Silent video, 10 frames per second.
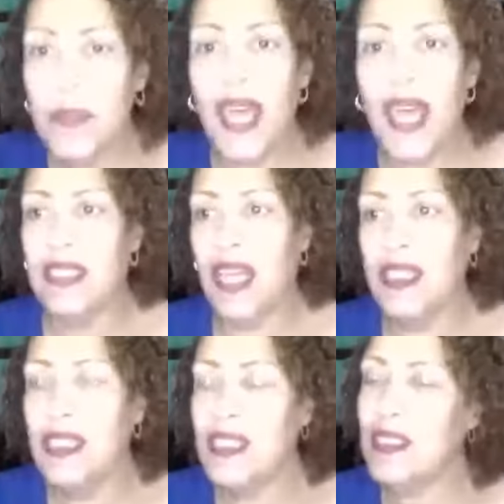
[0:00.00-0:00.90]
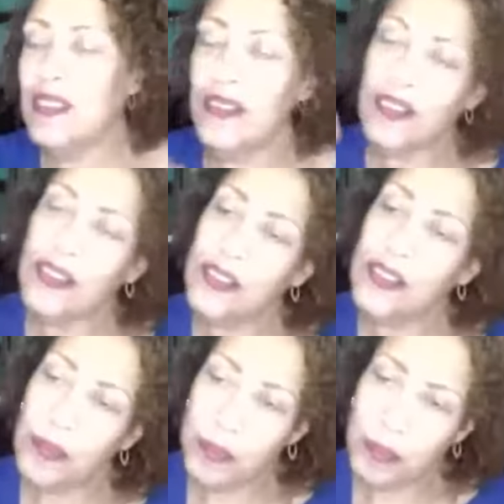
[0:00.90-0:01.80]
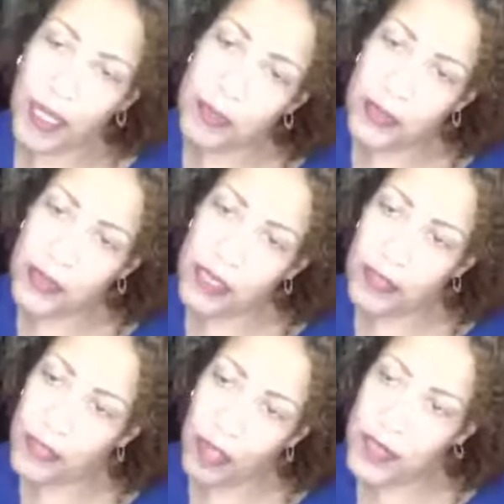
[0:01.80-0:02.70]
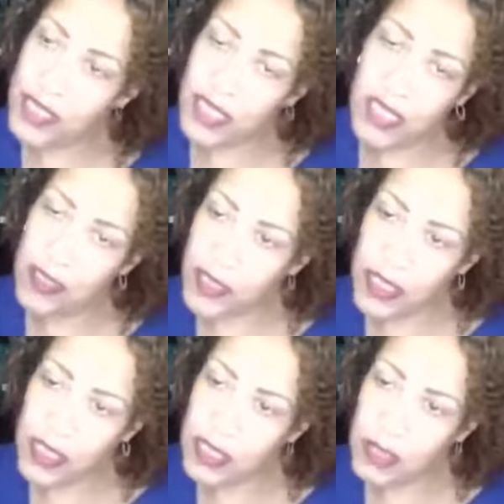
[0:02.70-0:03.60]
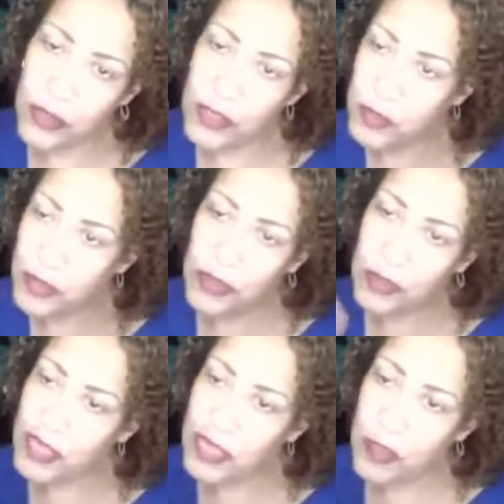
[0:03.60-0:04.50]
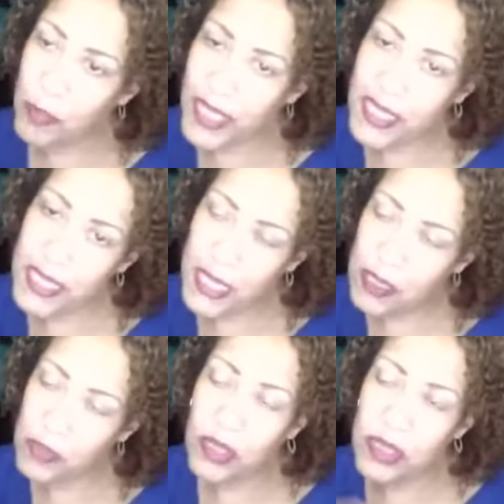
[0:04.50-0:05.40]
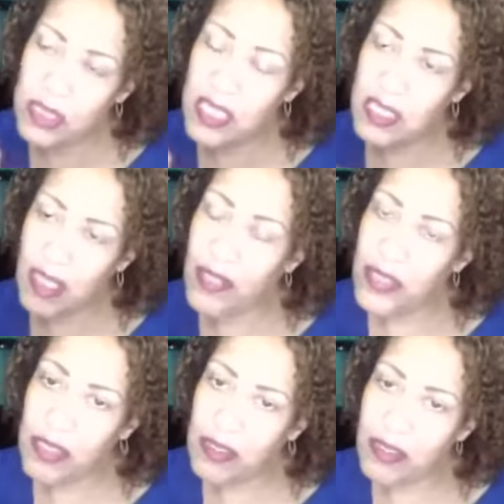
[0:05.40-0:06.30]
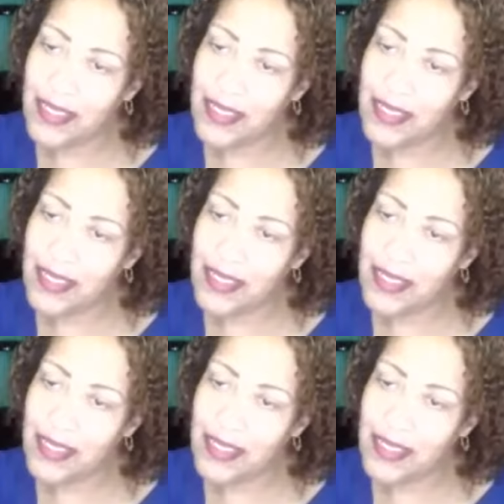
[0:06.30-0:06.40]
impacts that. And those little papers that the pharmacy gives us that we're supposed to read that nobody does? Well, it's on there.